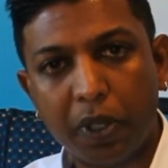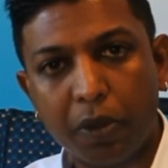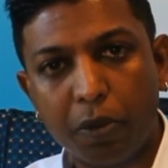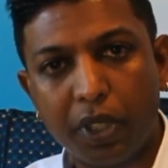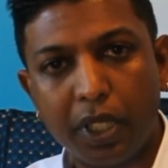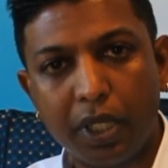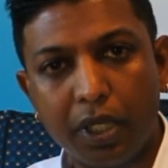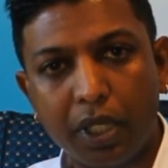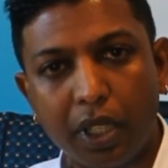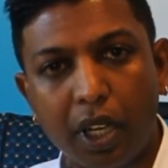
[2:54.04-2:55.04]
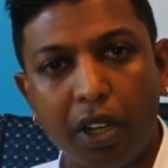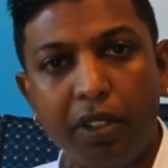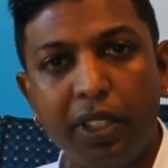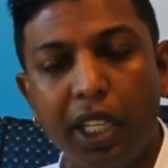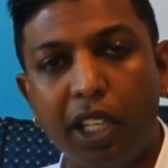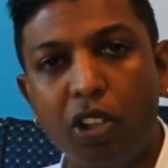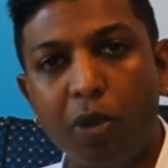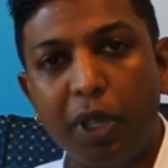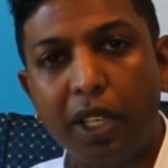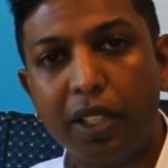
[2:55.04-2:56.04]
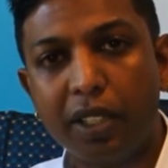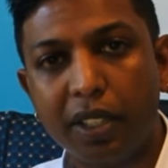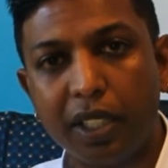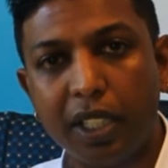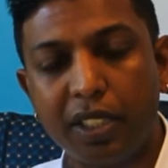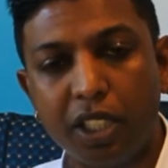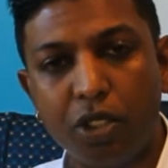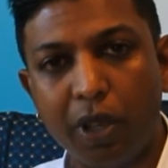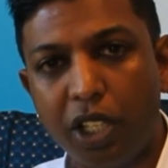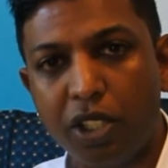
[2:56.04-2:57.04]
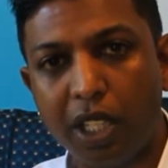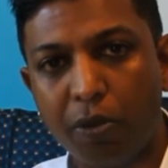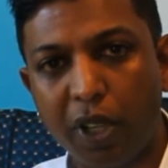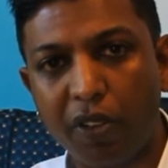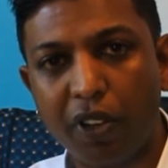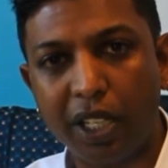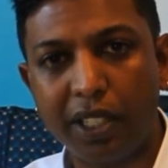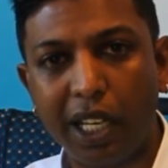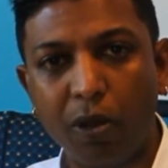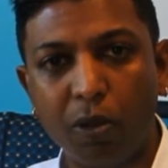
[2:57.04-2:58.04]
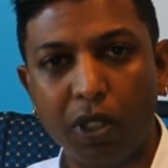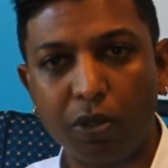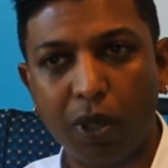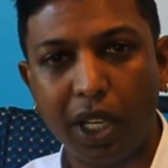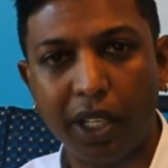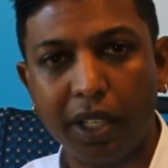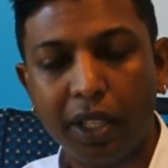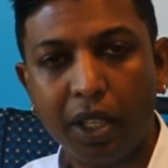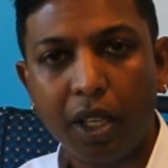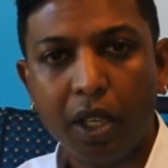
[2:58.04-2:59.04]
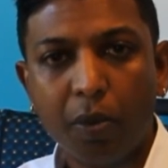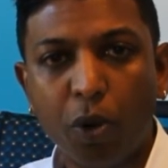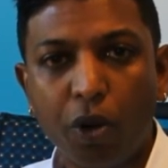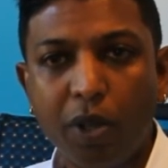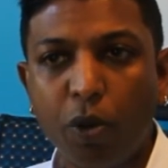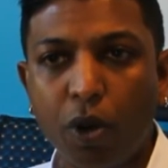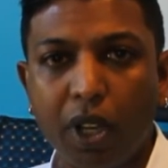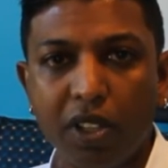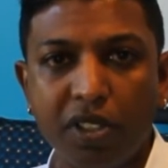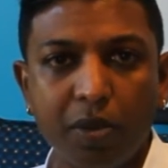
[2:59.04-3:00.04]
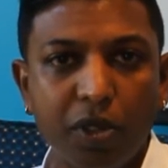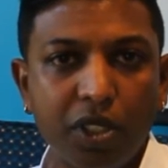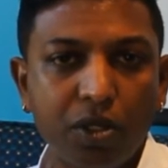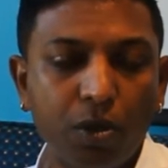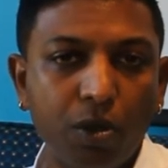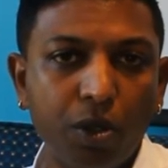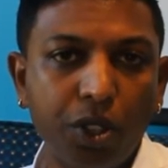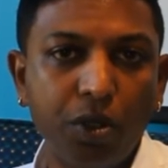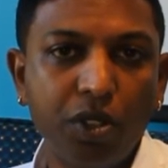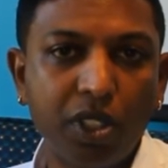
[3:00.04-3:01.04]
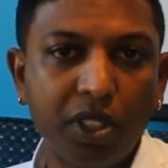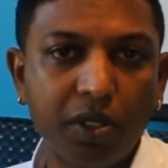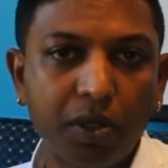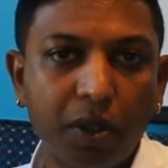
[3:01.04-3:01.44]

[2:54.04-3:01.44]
With the current economic situation that we have right now worldwide, more and more customers or users,